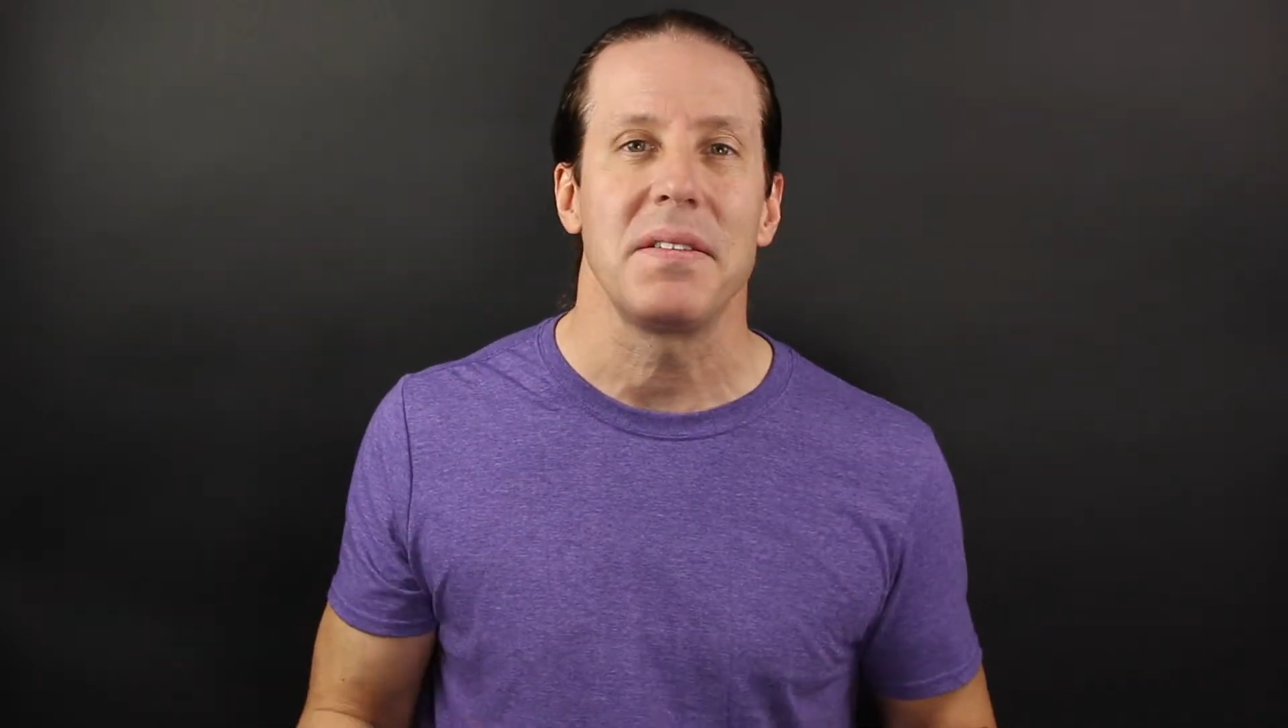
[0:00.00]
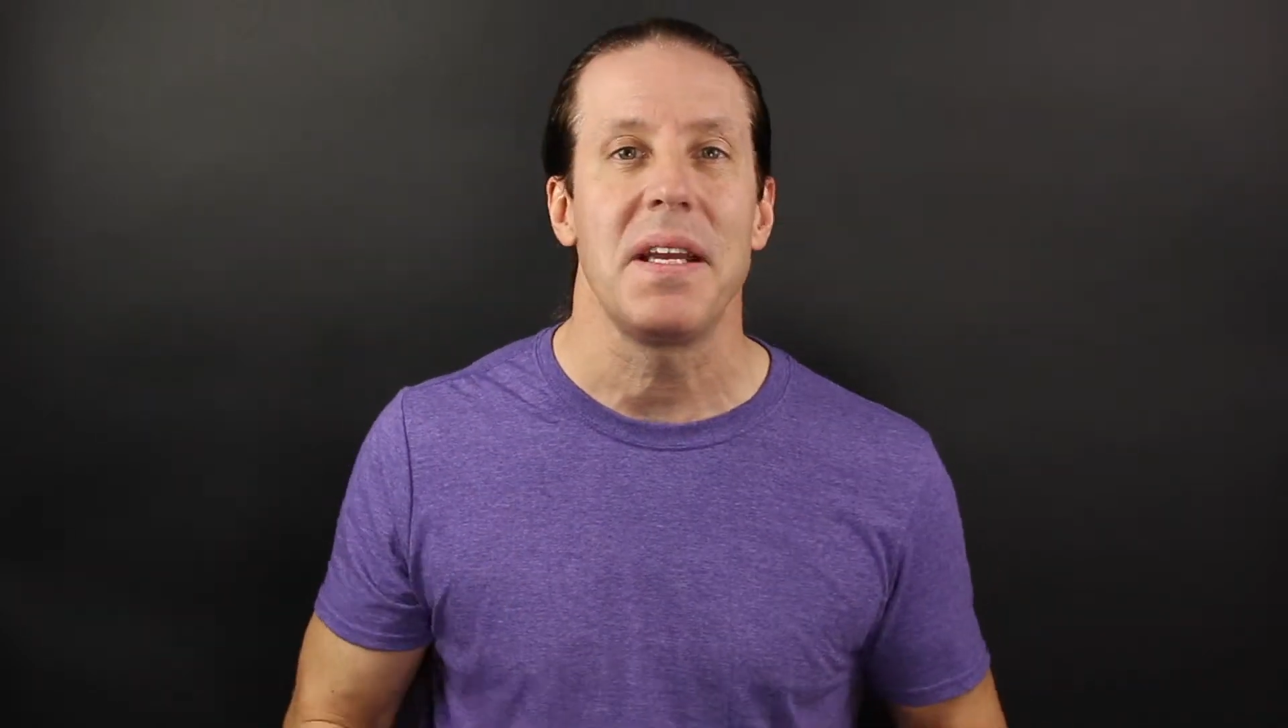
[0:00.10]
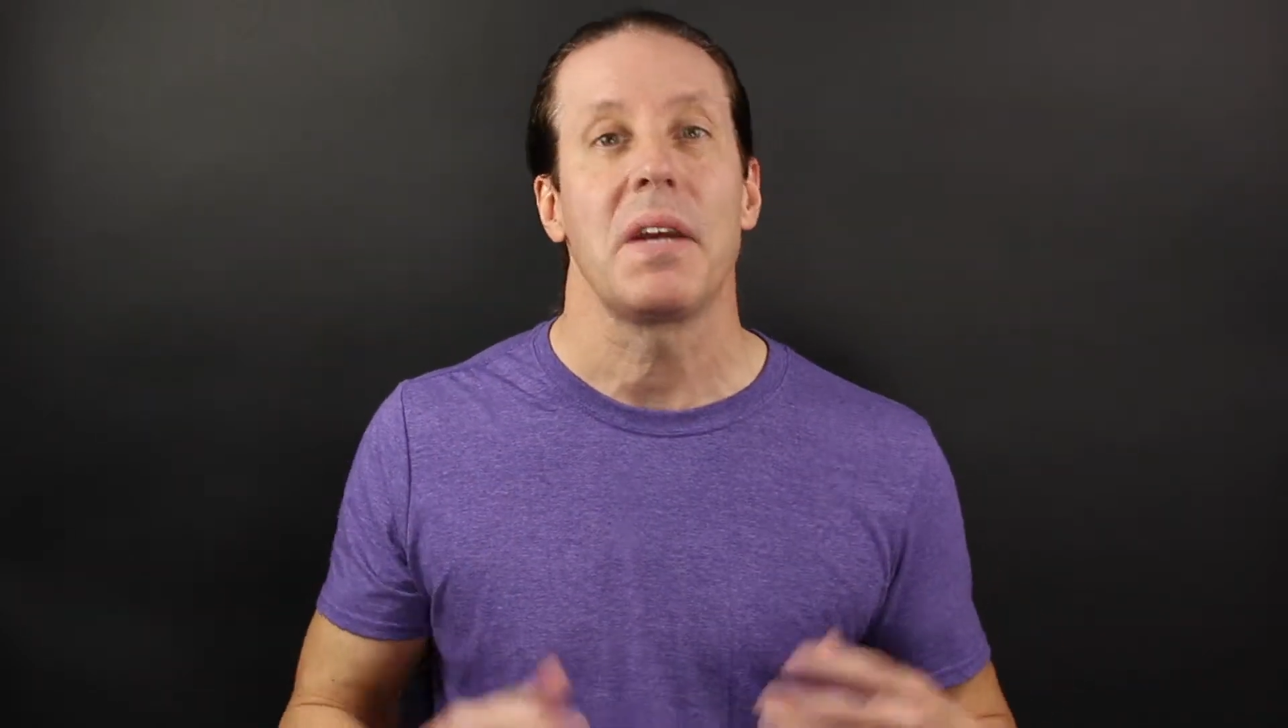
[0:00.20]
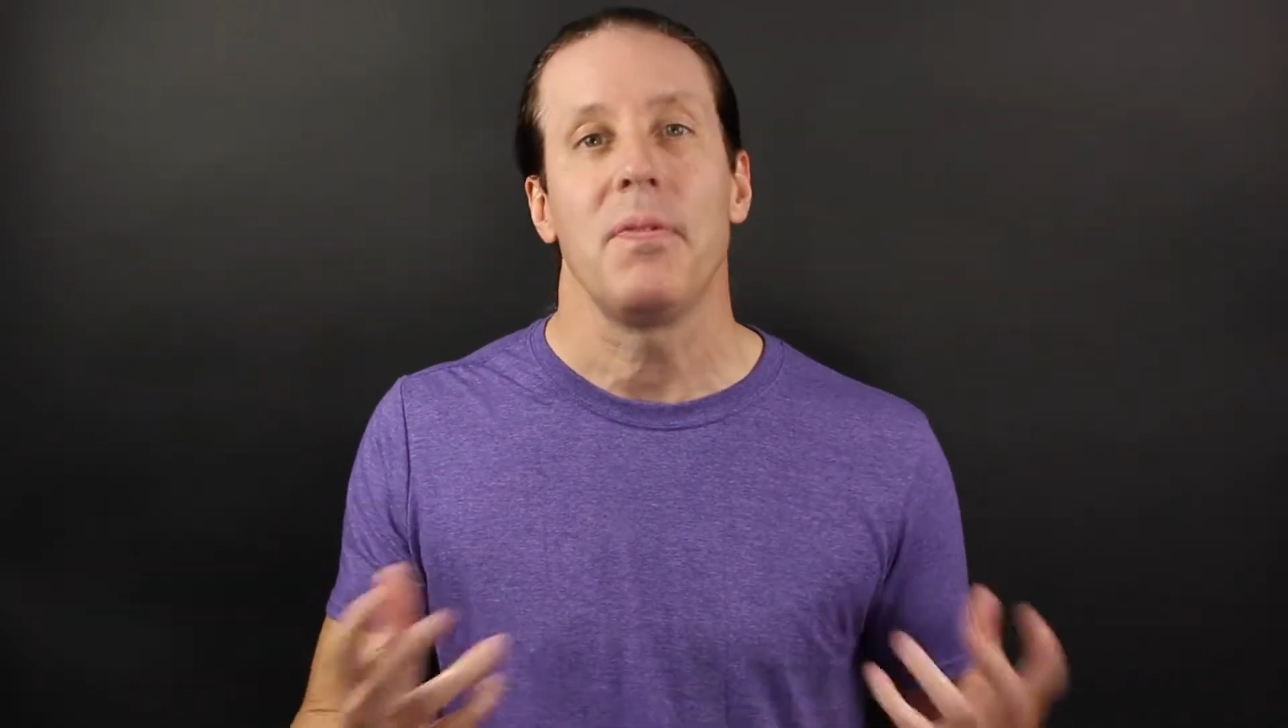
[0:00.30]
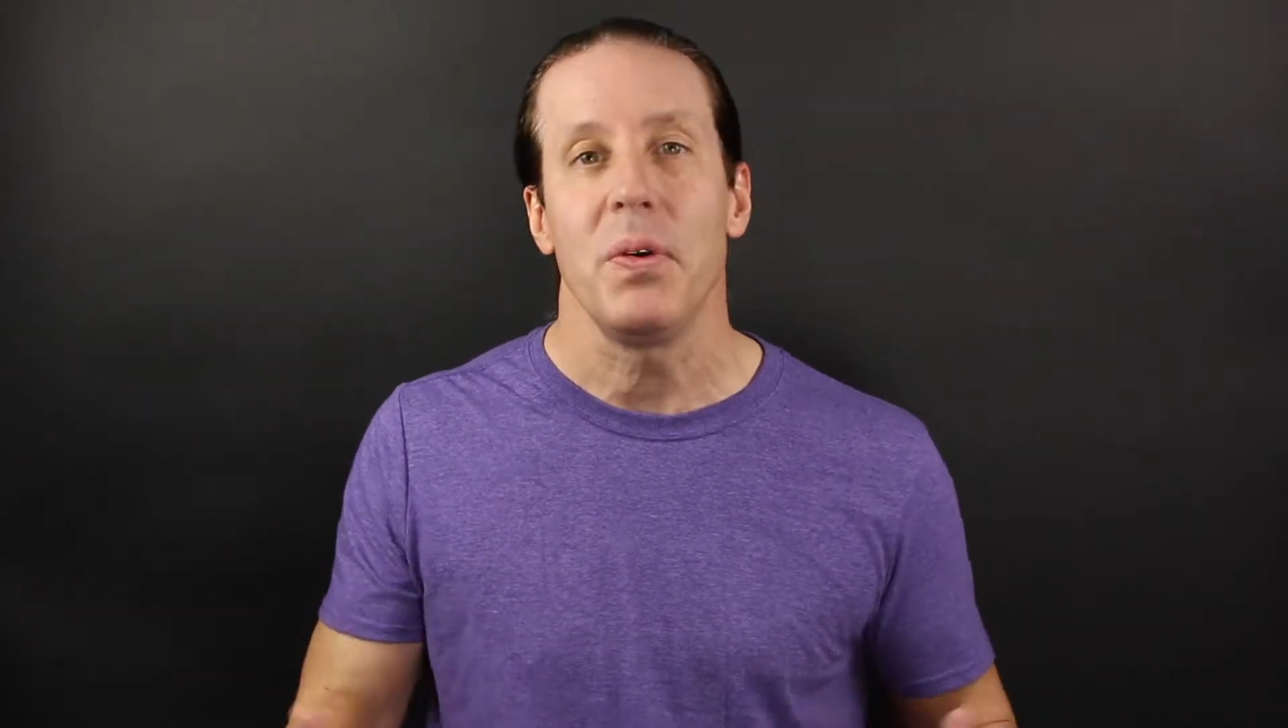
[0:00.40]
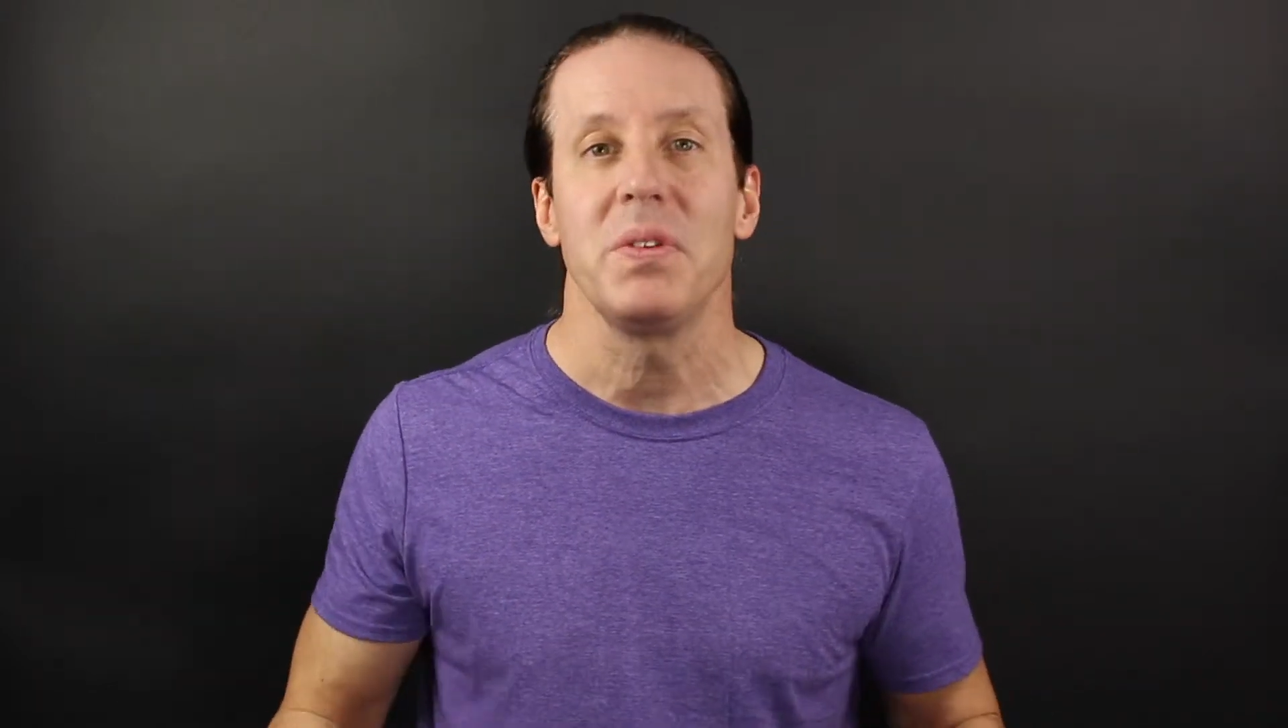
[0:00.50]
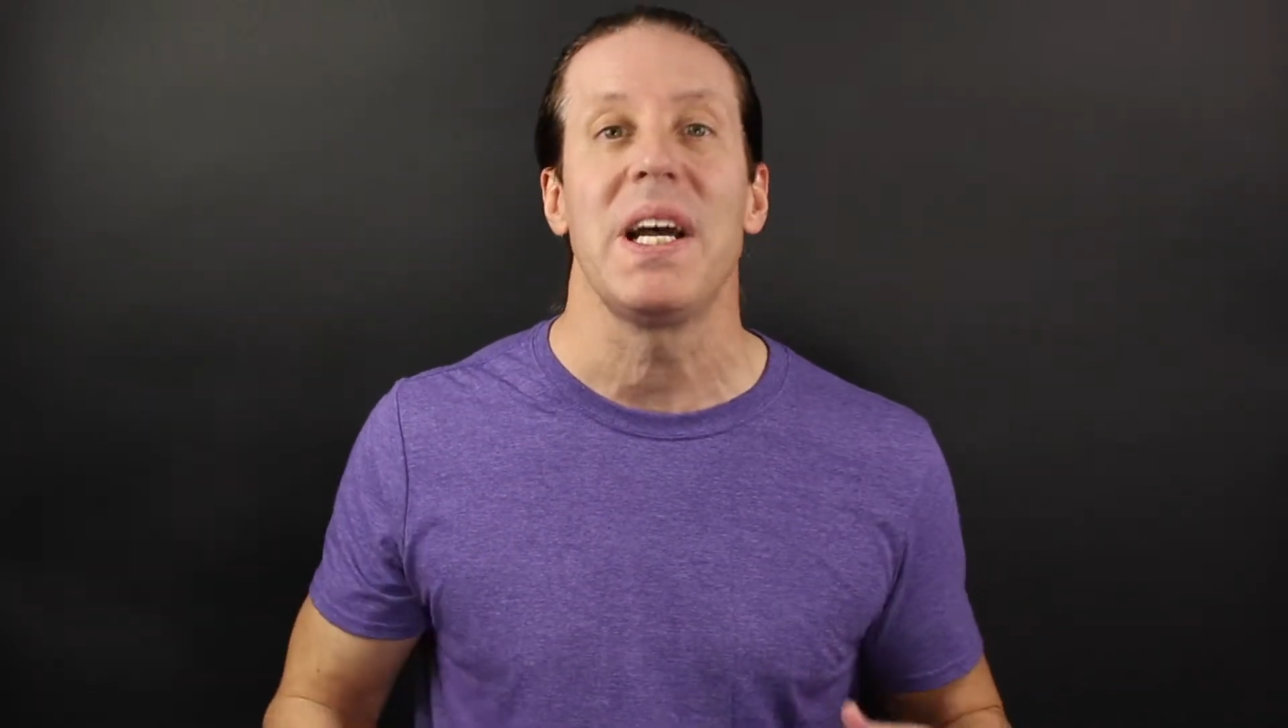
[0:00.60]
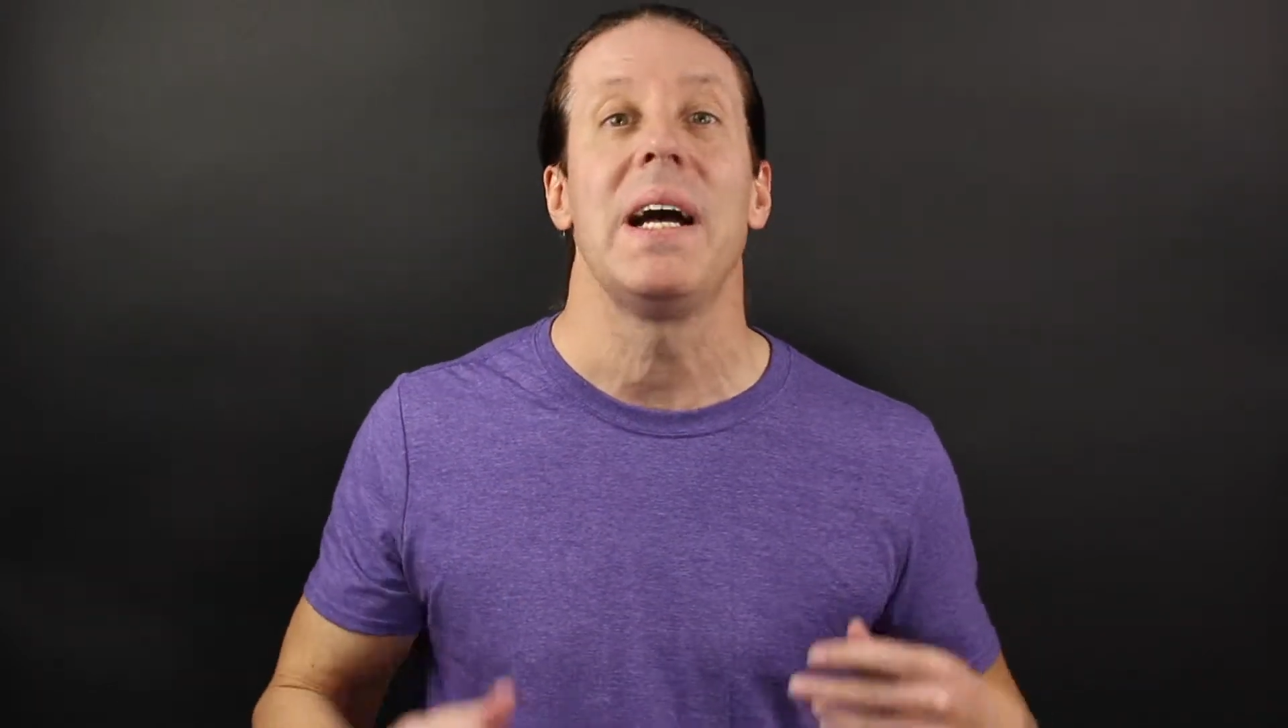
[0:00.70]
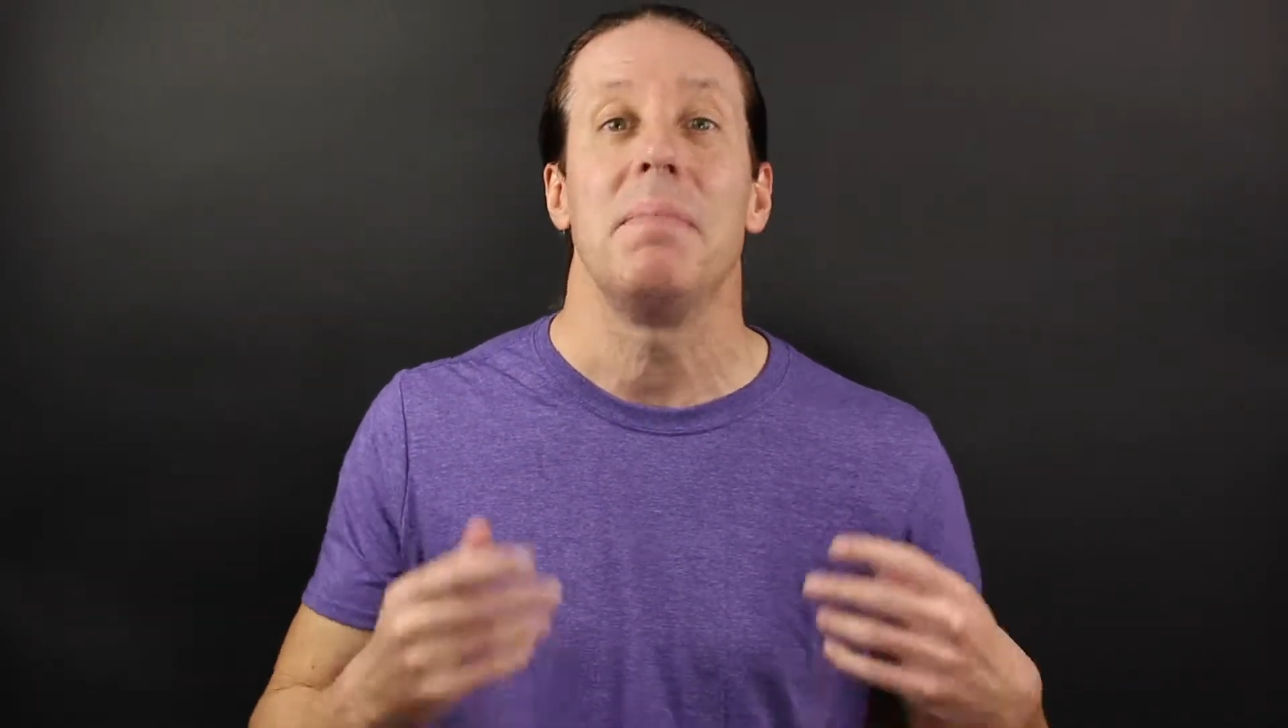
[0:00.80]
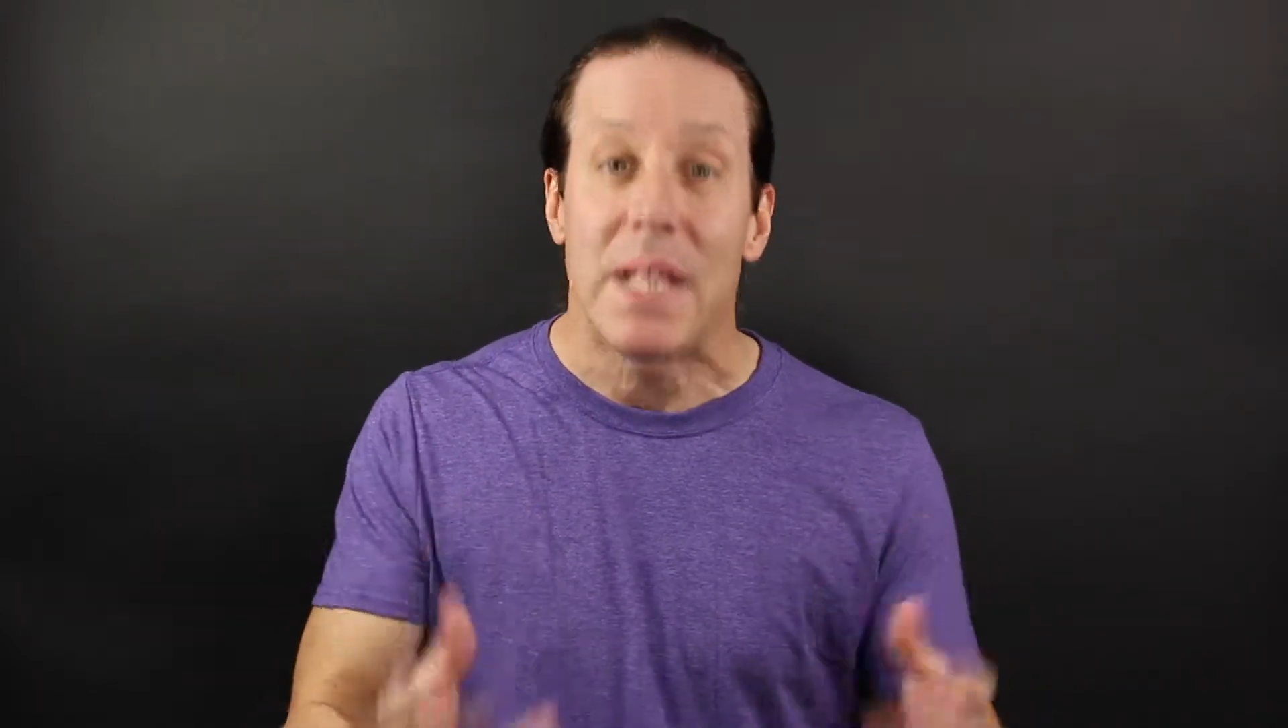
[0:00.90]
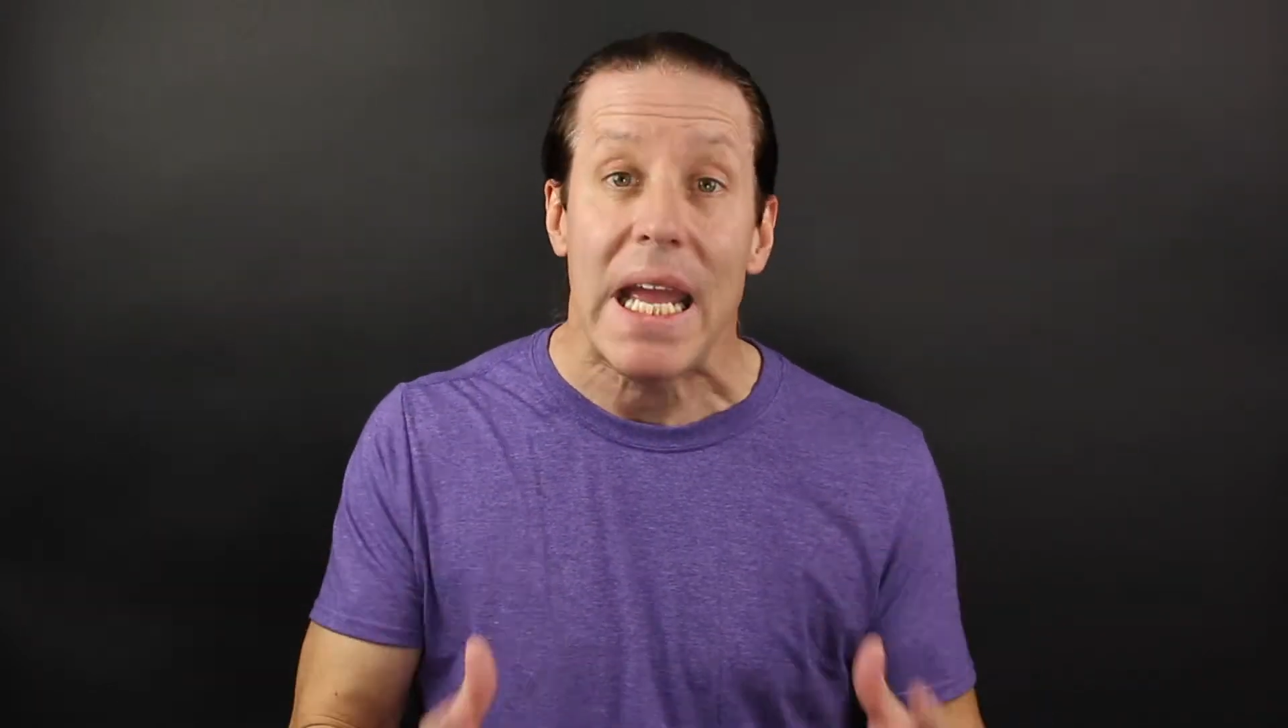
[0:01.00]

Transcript: to take full-time